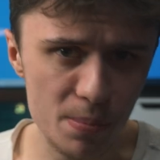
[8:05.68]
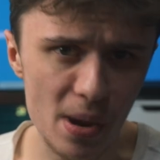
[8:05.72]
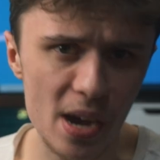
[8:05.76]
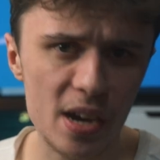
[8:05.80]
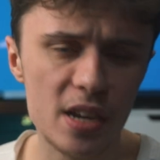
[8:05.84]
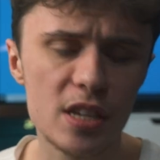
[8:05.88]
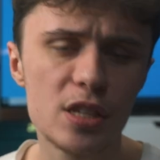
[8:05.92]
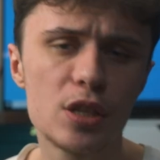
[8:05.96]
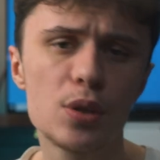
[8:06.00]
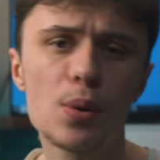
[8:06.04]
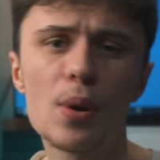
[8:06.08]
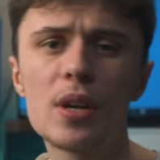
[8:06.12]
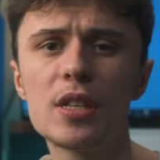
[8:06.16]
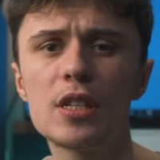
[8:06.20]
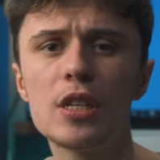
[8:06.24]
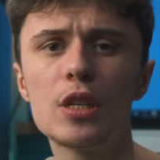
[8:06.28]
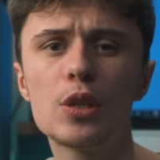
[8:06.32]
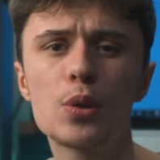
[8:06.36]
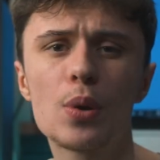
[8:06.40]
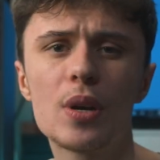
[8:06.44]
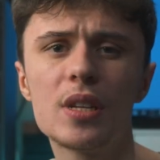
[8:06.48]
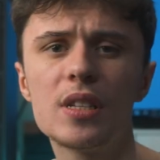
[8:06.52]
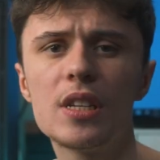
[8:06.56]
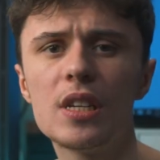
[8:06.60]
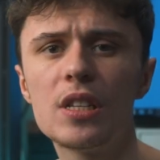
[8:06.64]
it back in
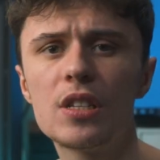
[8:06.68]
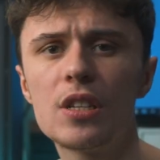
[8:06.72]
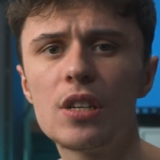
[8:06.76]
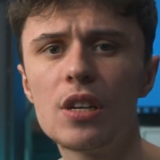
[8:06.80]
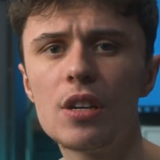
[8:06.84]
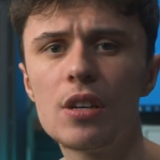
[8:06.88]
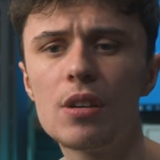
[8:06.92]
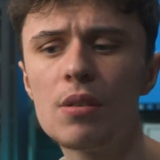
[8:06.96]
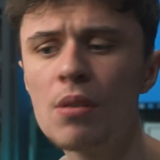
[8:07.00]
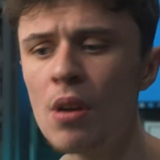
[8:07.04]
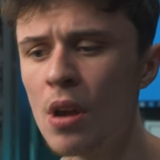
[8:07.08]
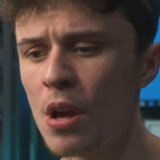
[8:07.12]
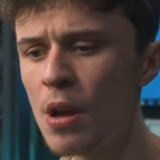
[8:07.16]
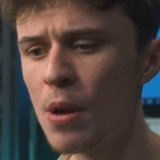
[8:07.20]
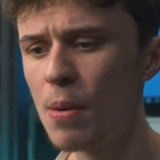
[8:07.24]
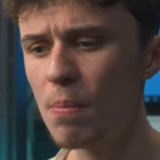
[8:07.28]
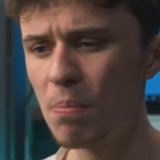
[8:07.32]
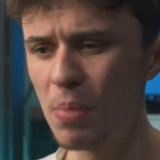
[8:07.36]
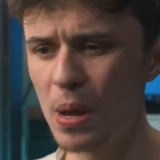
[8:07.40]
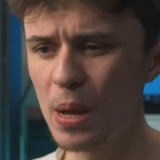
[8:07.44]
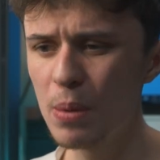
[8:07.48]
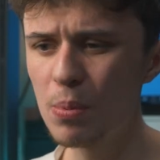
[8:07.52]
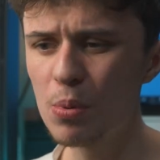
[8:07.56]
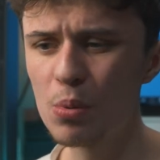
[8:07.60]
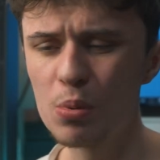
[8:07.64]
2022,
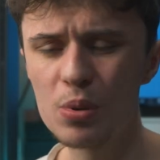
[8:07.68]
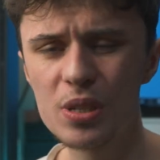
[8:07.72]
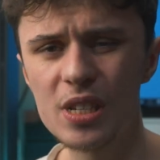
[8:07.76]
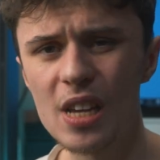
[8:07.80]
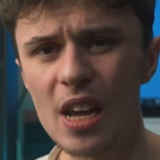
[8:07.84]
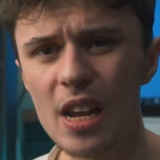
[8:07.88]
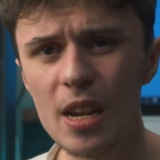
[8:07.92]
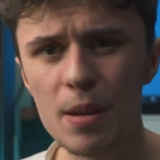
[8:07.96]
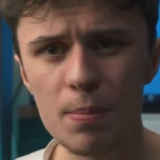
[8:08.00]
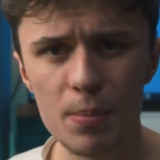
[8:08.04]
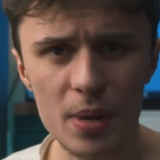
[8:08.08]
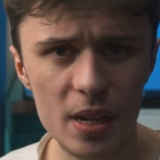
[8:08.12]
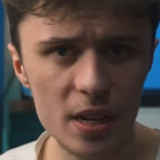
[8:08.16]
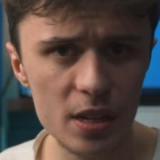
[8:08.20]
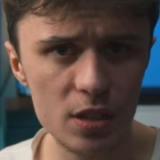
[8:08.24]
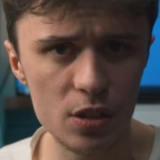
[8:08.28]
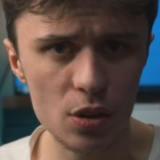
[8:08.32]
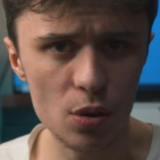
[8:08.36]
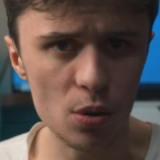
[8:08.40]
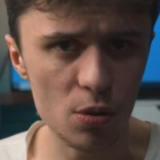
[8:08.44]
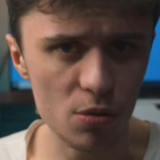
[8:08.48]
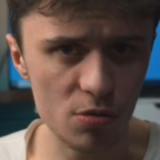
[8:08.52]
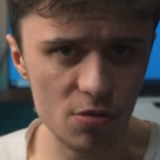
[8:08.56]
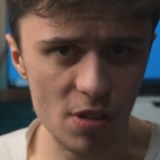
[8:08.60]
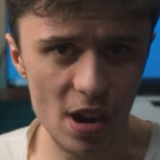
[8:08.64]
people were telling me
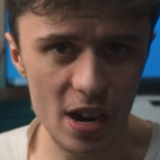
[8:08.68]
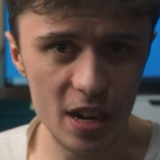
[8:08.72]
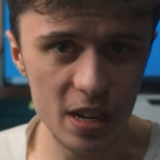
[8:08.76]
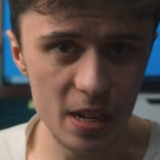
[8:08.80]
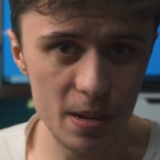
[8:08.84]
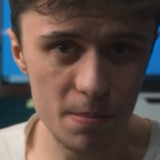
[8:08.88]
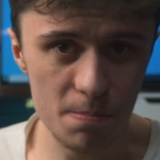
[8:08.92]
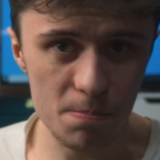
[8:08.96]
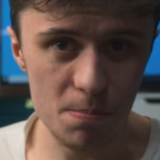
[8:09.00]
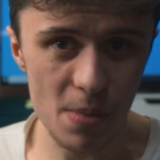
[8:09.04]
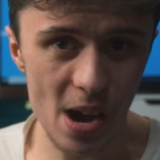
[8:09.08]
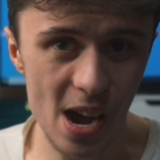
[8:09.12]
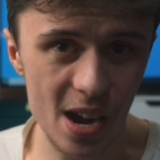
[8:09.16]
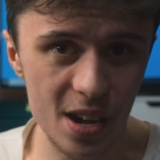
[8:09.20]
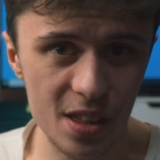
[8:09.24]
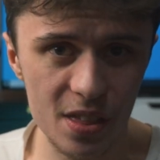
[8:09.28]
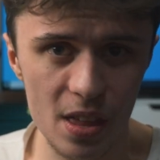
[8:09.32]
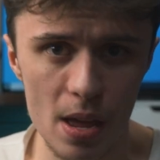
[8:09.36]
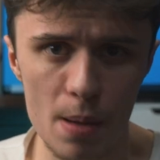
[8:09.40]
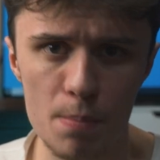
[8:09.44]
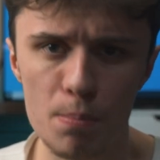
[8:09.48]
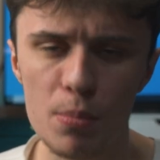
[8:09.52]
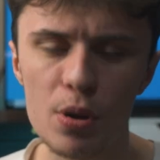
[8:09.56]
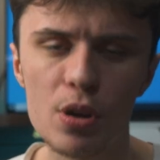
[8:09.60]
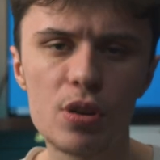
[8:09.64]
to upgrade it back
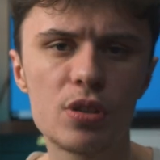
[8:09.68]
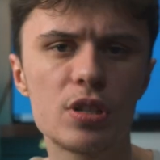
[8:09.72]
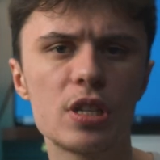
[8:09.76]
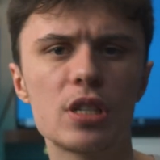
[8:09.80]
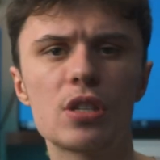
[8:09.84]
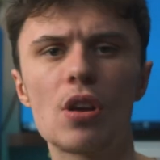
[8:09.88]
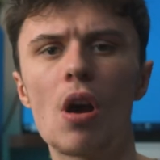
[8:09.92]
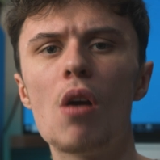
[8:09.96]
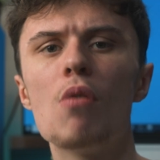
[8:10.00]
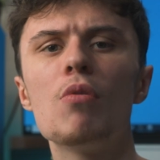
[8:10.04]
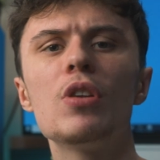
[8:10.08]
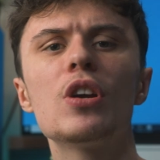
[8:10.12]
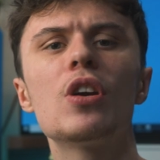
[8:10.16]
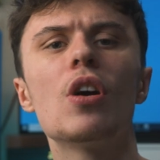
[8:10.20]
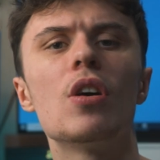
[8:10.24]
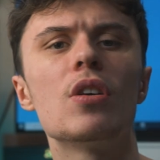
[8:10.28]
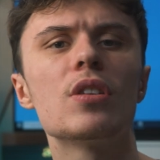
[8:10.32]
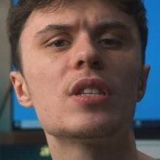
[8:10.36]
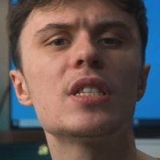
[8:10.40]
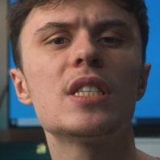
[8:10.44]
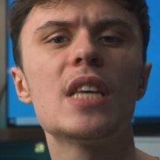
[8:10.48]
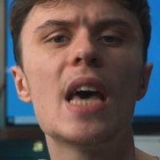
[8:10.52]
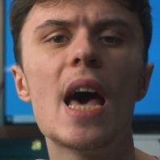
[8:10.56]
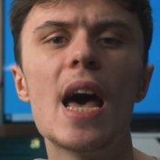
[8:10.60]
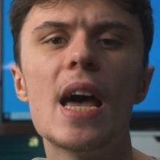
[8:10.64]
then because it's only
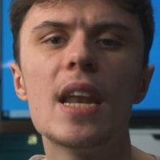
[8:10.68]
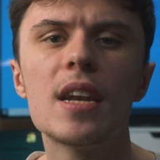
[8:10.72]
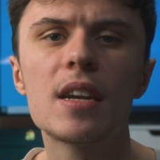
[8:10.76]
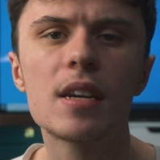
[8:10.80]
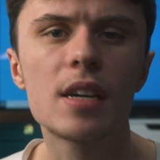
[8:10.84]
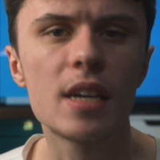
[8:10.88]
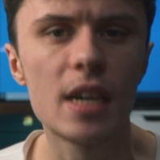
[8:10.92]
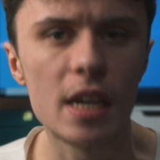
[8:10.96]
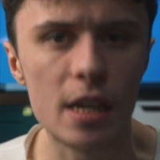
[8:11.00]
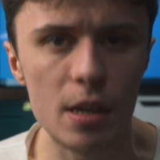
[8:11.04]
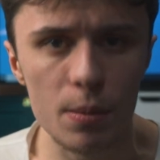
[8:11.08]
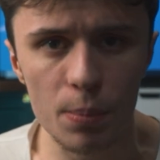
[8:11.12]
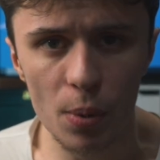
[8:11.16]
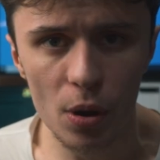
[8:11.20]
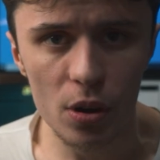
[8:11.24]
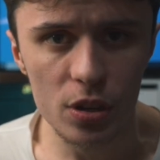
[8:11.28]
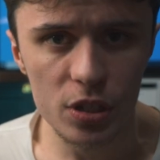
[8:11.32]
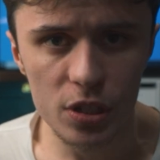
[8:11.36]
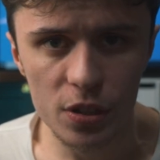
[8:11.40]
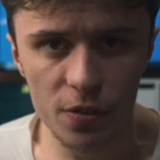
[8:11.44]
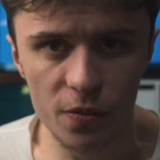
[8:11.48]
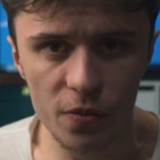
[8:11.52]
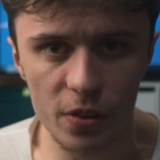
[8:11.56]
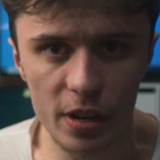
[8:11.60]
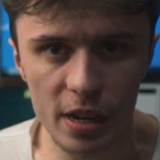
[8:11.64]
got
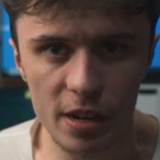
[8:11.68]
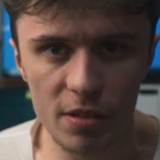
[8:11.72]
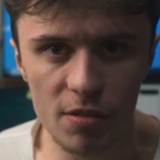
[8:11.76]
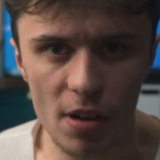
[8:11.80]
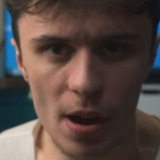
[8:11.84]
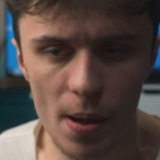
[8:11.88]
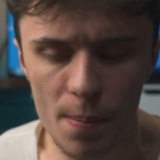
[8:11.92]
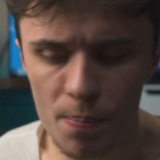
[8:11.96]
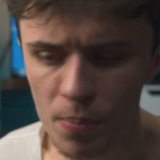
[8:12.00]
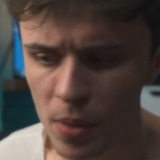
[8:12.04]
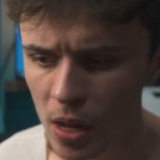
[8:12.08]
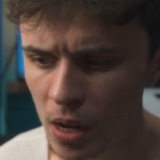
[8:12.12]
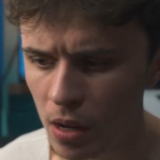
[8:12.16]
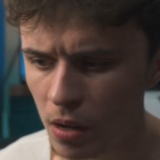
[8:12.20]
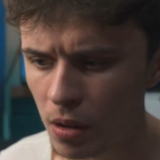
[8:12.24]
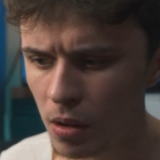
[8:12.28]
10GB of VRAM.